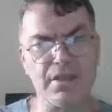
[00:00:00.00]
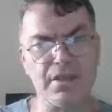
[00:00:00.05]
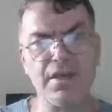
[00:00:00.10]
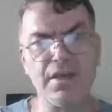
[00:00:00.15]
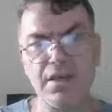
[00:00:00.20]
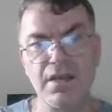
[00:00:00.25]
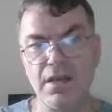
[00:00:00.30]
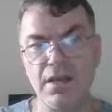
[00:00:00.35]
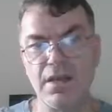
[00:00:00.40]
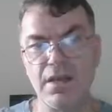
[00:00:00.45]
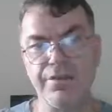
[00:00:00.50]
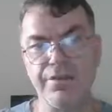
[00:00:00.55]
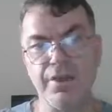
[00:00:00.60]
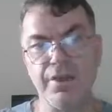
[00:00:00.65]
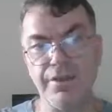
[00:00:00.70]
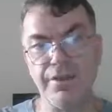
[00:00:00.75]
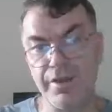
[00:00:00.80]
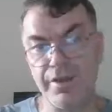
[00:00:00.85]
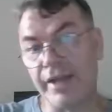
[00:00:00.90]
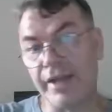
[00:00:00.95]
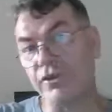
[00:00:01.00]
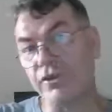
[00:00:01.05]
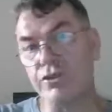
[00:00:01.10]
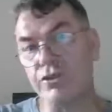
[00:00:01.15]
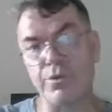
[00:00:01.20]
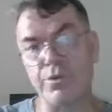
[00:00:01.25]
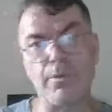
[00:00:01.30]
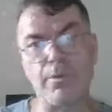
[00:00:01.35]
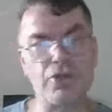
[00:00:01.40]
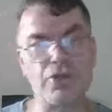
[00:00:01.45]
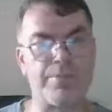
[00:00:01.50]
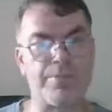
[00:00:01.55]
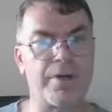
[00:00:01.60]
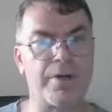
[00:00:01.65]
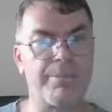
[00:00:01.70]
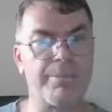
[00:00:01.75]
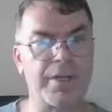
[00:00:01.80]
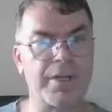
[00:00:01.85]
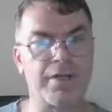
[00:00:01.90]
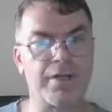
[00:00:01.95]
uh, the letters were much
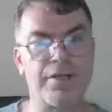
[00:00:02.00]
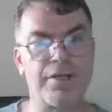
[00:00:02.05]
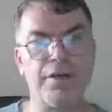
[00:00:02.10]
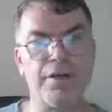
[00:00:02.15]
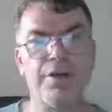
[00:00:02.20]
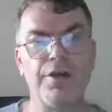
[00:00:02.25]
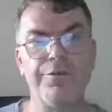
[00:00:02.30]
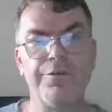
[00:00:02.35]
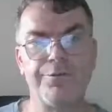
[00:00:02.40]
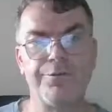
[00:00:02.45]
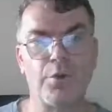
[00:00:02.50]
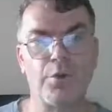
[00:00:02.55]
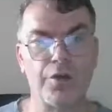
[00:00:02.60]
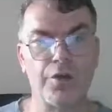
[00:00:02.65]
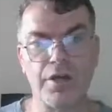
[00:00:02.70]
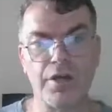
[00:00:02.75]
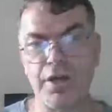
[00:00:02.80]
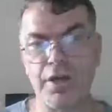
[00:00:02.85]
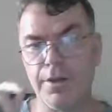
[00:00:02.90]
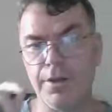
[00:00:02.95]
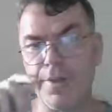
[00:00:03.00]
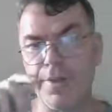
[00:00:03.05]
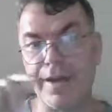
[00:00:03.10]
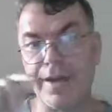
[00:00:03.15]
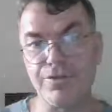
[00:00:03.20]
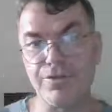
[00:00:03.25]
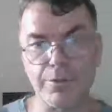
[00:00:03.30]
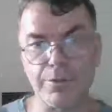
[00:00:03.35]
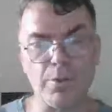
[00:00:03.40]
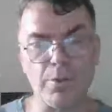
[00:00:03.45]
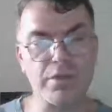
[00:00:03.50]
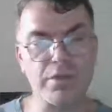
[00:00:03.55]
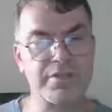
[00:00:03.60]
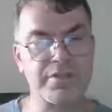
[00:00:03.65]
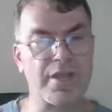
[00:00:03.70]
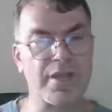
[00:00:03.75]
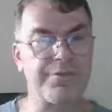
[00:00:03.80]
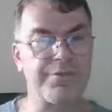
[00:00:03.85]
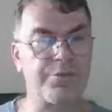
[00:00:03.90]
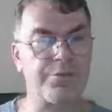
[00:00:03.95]
bigger for the entry box
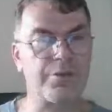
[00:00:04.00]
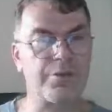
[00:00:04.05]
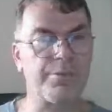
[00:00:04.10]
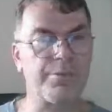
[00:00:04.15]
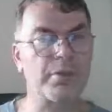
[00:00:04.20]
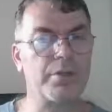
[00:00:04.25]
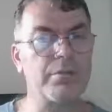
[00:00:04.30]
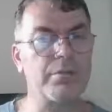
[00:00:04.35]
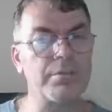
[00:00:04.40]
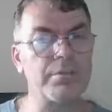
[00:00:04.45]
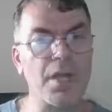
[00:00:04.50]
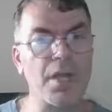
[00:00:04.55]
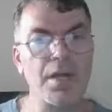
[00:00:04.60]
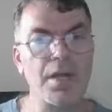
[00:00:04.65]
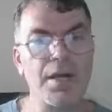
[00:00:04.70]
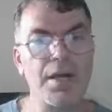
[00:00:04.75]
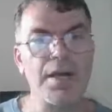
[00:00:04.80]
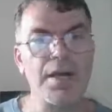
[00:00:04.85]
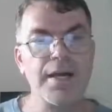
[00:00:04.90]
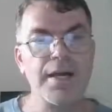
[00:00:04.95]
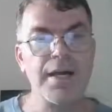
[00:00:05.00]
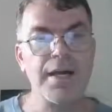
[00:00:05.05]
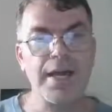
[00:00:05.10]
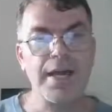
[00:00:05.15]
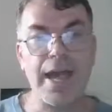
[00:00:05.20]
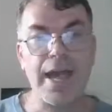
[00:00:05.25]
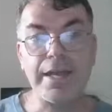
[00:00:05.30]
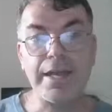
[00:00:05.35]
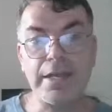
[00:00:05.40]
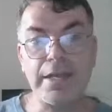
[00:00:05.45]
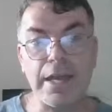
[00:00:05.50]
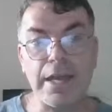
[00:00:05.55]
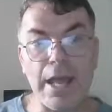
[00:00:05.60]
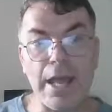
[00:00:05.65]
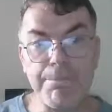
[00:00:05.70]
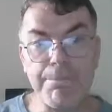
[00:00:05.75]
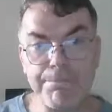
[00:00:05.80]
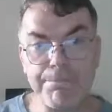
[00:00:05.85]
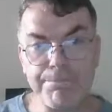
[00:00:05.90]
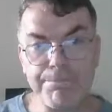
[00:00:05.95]
than for the button. And then
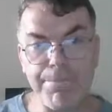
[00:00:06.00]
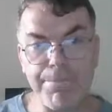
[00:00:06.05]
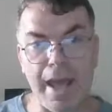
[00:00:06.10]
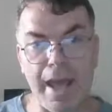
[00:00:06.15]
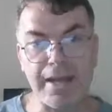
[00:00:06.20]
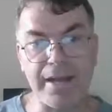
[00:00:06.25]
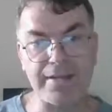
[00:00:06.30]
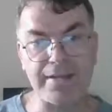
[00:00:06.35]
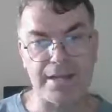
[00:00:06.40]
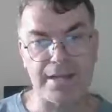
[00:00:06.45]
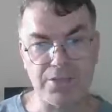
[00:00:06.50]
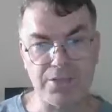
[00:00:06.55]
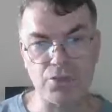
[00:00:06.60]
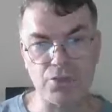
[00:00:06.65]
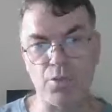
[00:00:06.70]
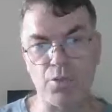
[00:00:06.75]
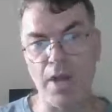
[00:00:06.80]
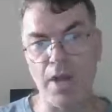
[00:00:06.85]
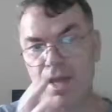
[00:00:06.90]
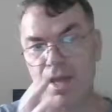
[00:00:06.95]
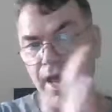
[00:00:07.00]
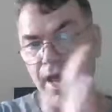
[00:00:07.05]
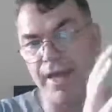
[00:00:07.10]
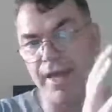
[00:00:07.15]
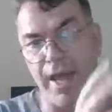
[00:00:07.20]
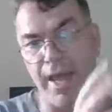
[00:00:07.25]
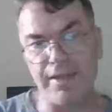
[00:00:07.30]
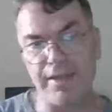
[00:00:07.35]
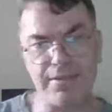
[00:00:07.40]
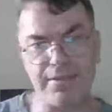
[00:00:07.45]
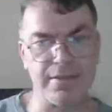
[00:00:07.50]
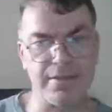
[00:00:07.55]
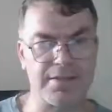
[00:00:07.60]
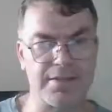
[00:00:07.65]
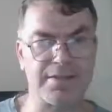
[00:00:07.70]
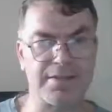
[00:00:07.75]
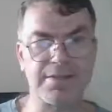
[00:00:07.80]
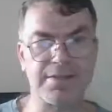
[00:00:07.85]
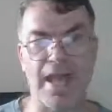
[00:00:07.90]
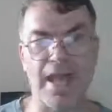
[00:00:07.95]
I pack that. So I, I add,
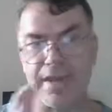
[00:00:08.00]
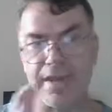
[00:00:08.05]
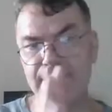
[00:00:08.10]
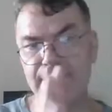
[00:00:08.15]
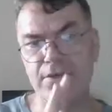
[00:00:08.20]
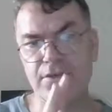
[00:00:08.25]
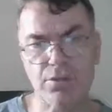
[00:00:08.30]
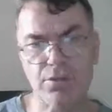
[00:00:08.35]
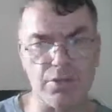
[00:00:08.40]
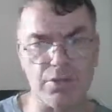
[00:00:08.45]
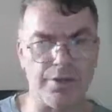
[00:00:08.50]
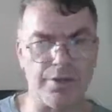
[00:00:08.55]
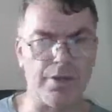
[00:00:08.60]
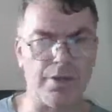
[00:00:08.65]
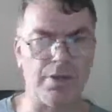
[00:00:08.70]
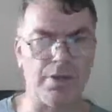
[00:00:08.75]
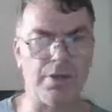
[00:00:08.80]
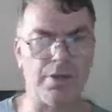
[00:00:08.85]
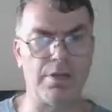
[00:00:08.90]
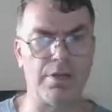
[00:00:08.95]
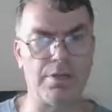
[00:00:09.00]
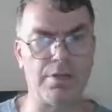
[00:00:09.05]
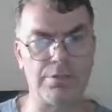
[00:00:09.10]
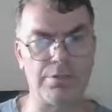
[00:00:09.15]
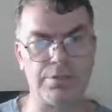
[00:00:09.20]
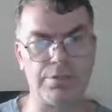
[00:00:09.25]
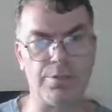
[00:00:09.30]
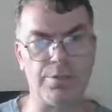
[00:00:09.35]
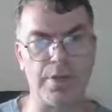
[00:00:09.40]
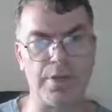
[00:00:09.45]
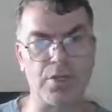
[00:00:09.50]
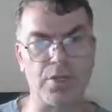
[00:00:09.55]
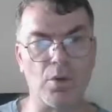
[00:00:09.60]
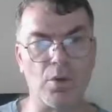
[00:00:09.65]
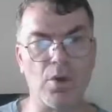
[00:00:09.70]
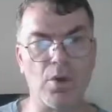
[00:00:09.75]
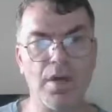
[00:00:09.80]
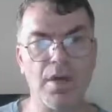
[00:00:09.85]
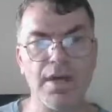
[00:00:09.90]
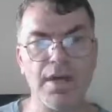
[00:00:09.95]
this is added to the, to the window.
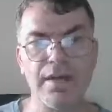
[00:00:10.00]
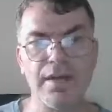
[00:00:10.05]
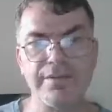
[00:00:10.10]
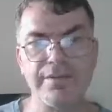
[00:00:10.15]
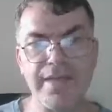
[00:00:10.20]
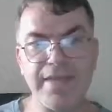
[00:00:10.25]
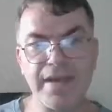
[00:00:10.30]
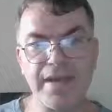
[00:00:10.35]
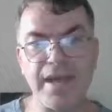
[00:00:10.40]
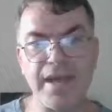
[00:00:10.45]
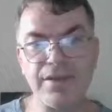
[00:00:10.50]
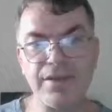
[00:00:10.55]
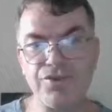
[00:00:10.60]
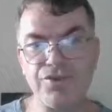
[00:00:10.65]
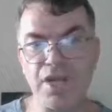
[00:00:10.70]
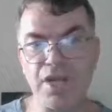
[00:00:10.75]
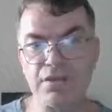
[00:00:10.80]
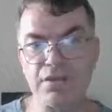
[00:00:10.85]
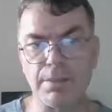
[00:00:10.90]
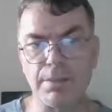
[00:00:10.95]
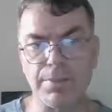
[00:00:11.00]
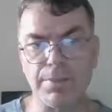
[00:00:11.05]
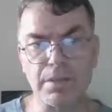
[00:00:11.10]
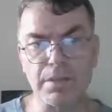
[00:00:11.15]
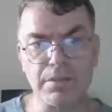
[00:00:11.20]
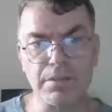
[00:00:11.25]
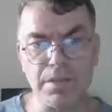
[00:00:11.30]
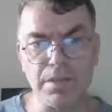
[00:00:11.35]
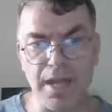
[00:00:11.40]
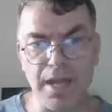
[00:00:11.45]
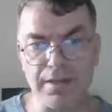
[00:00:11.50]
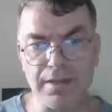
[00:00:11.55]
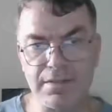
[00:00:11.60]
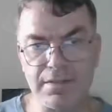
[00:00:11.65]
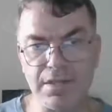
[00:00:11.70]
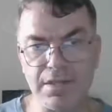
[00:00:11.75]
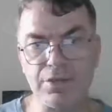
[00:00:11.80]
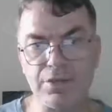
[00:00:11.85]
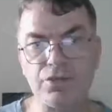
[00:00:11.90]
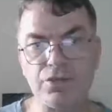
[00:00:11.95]
Then I create the button and
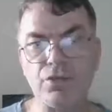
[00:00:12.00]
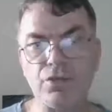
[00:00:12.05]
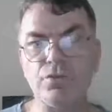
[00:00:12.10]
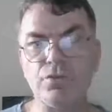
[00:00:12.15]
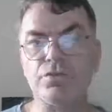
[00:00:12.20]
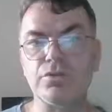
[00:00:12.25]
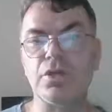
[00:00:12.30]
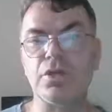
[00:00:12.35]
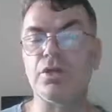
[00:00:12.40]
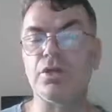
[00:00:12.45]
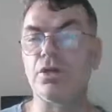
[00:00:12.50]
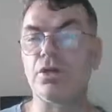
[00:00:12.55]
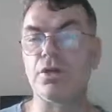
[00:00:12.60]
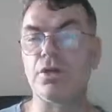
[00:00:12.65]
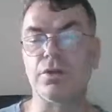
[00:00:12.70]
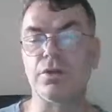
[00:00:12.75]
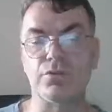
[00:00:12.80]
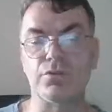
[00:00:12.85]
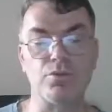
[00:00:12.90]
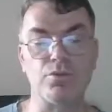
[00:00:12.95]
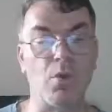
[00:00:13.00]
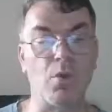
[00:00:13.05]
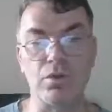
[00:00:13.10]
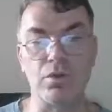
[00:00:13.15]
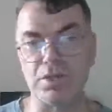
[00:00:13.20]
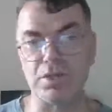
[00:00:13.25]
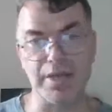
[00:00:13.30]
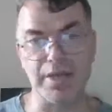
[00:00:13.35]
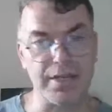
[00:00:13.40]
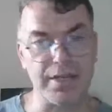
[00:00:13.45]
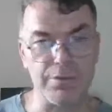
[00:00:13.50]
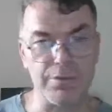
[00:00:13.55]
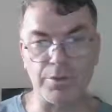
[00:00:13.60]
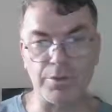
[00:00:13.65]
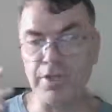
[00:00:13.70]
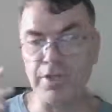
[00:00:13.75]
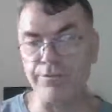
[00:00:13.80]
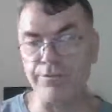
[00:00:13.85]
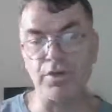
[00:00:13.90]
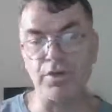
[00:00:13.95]
here too the do on click or
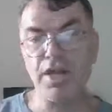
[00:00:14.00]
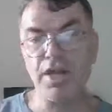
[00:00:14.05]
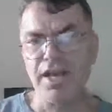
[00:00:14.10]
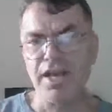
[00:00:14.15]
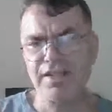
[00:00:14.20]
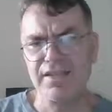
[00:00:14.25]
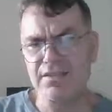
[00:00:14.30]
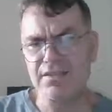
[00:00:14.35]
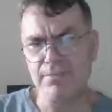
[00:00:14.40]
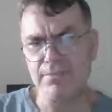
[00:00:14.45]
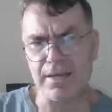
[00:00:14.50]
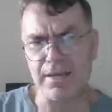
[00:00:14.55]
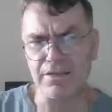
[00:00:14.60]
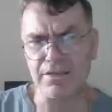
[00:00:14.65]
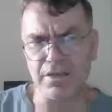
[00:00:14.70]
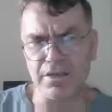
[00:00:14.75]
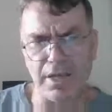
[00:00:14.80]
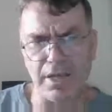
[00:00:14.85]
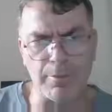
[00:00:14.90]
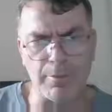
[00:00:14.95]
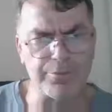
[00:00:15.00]
whatever. It doesn't matter the name of the